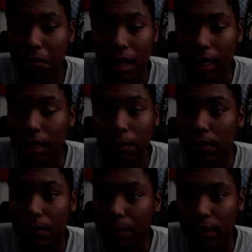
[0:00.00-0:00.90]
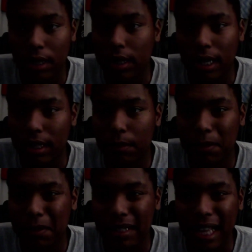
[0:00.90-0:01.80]
I think we're good. I think
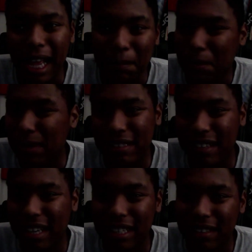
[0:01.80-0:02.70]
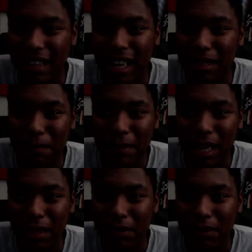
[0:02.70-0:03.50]
we're 9 points ahead of Tottenham now.